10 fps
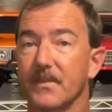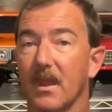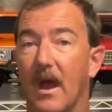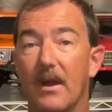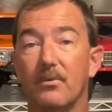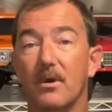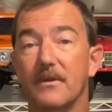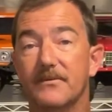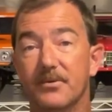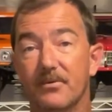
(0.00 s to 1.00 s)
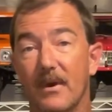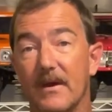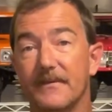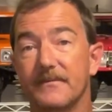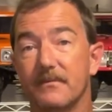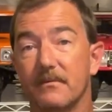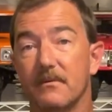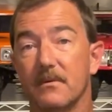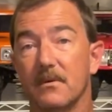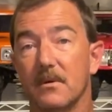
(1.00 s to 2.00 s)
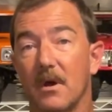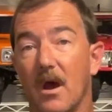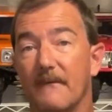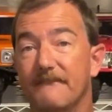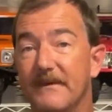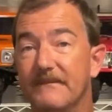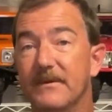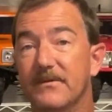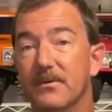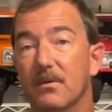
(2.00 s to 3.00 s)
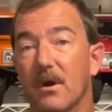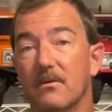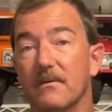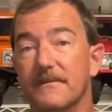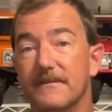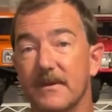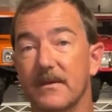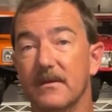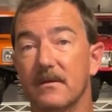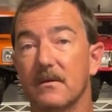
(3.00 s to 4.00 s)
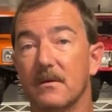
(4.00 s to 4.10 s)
I run a 2S 5200C